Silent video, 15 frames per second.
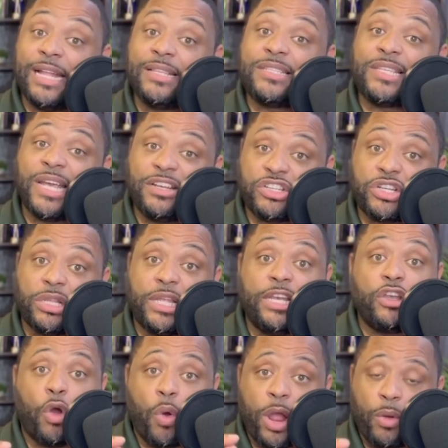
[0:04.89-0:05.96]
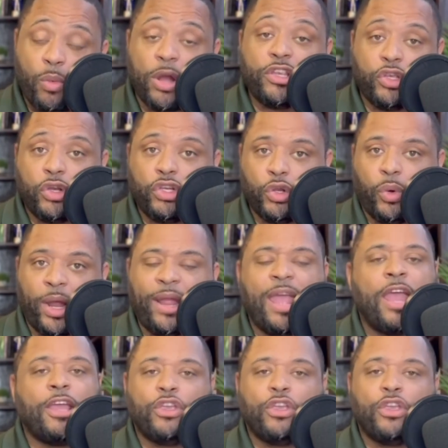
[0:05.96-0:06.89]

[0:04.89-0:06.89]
intentionally knowing what you're doing,